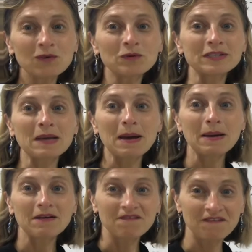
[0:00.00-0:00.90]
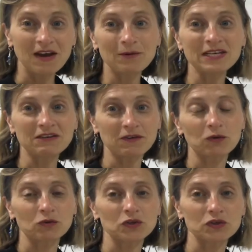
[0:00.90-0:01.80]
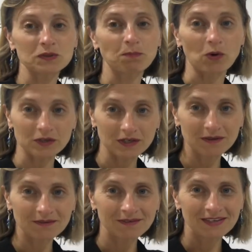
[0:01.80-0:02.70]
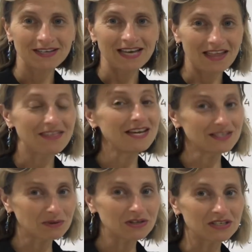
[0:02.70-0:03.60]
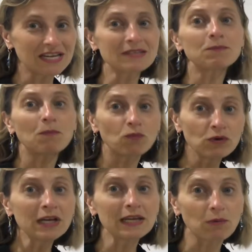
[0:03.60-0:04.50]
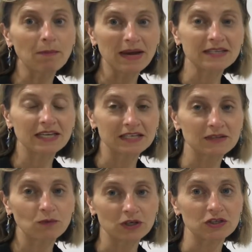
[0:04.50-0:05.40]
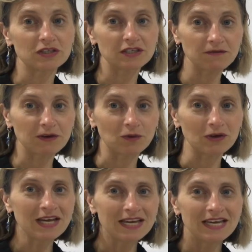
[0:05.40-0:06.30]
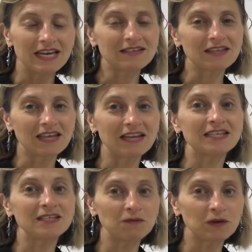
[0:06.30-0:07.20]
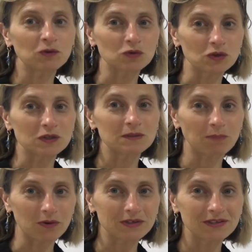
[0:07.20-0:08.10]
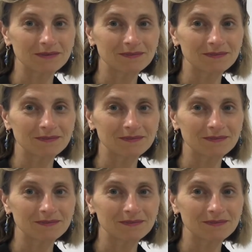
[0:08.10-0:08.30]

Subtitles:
it was very difficult to spot. And these questions, that's really what makes these questions difficult, is that they're difficult to spot.